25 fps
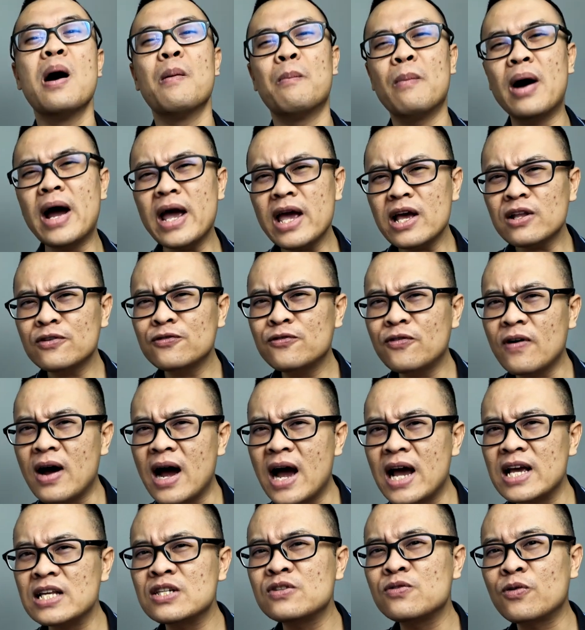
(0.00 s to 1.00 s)
My
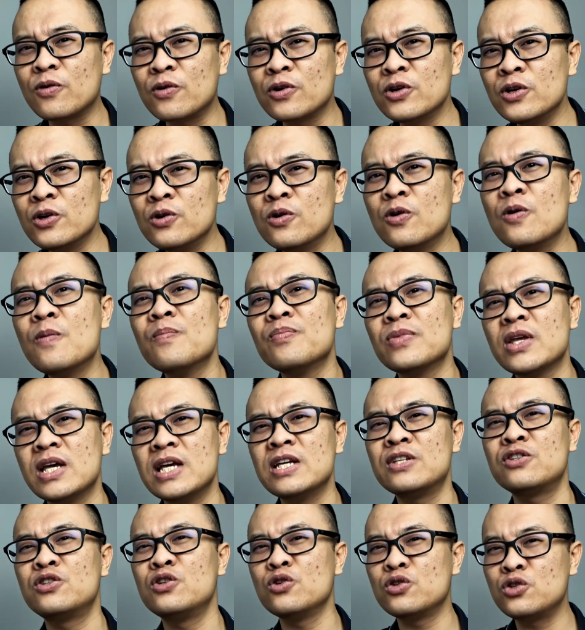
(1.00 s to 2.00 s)
advice for you
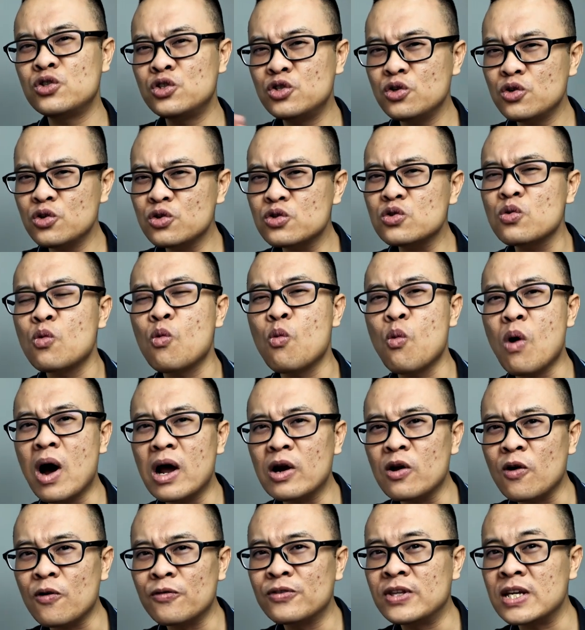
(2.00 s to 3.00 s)
is to choose
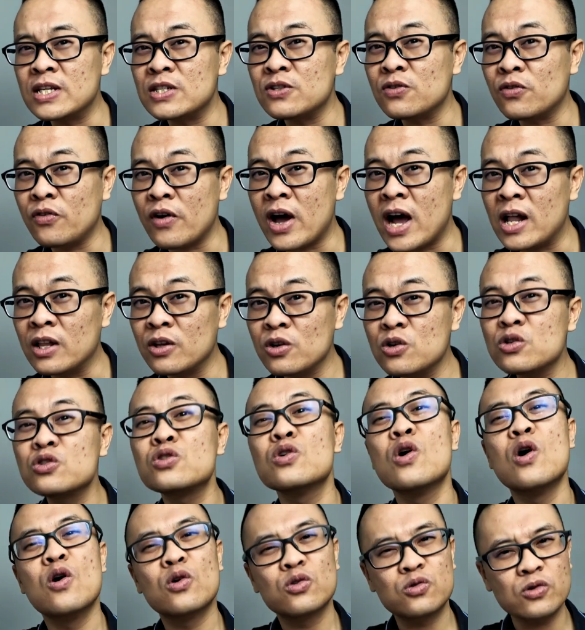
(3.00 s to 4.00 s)
one of these values,